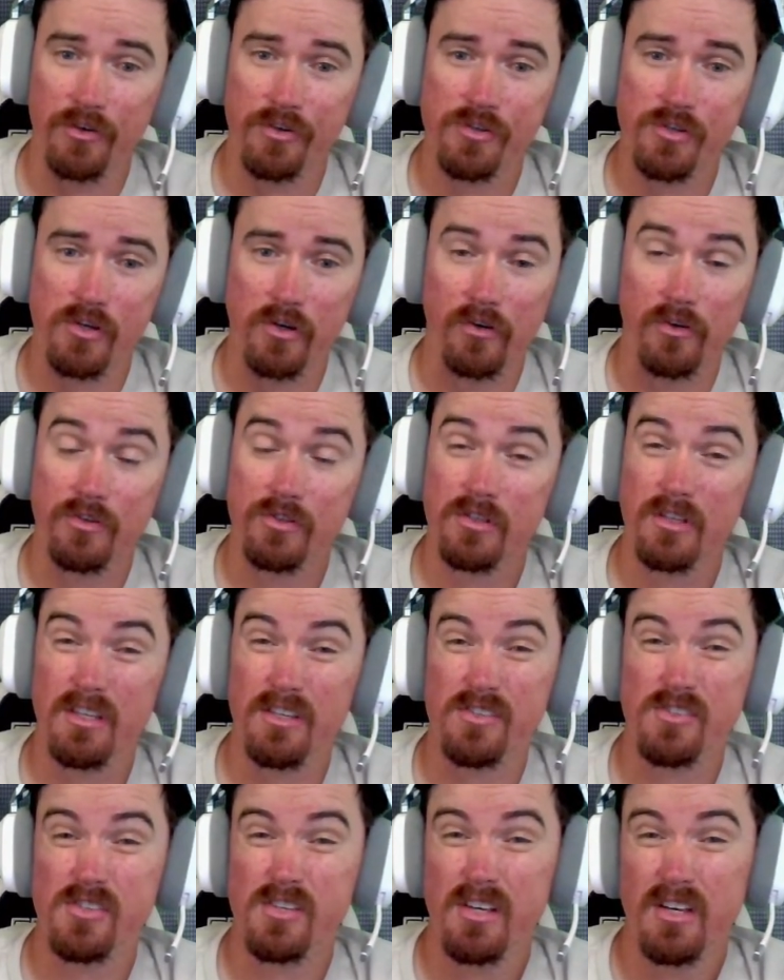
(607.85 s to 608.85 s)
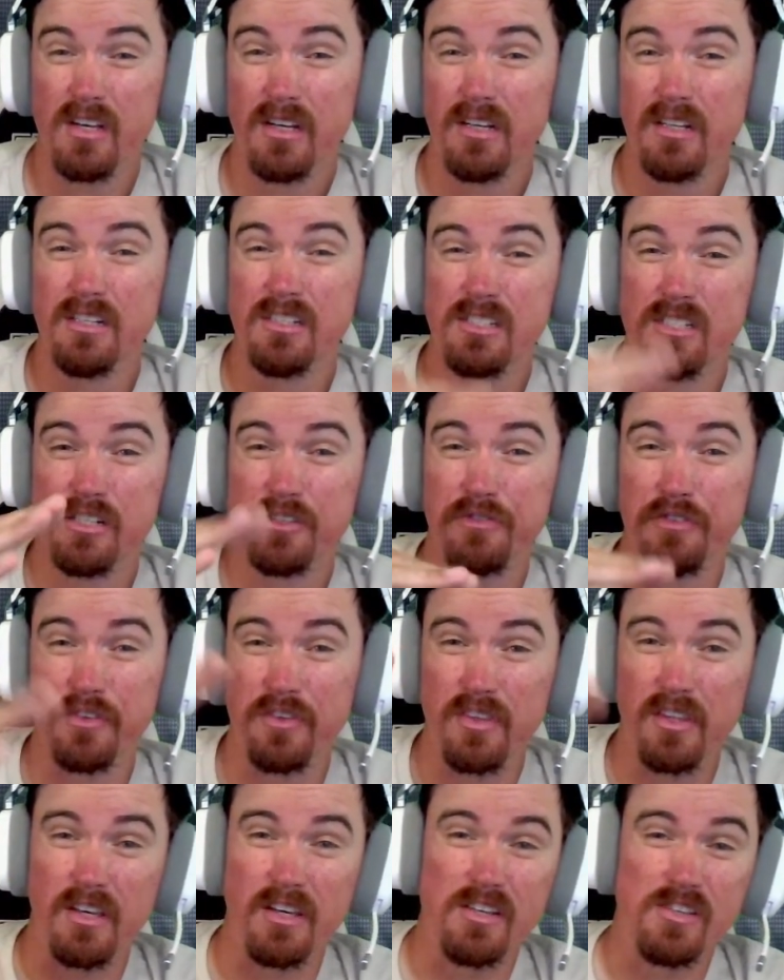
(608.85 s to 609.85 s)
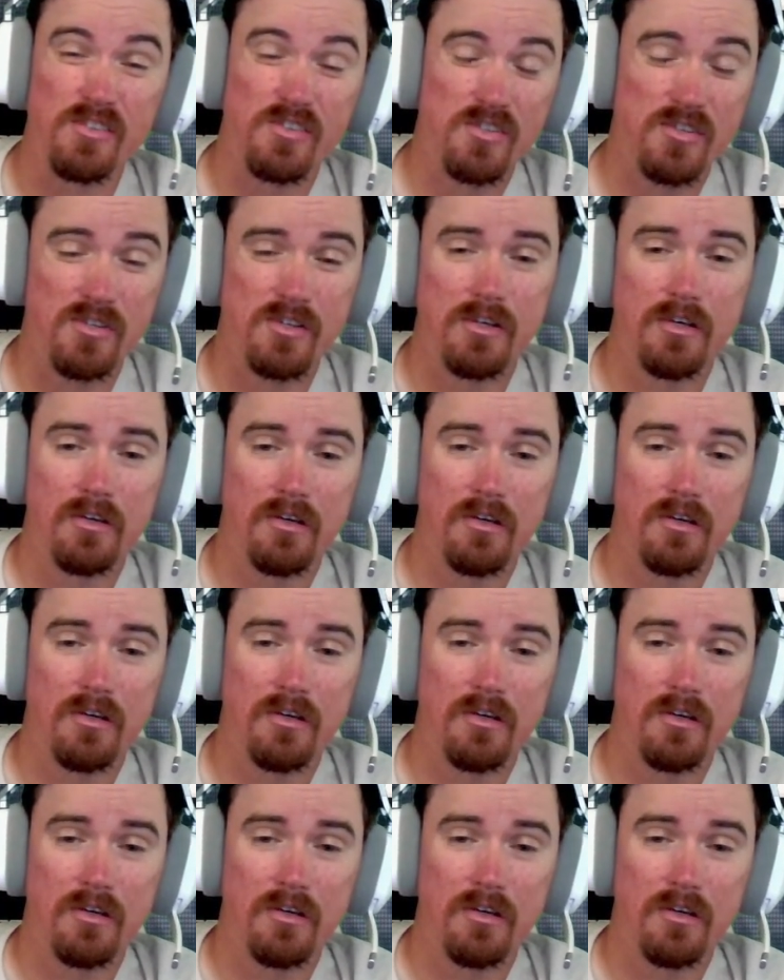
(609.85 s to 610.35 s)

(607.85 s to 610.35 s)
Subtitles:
So these different things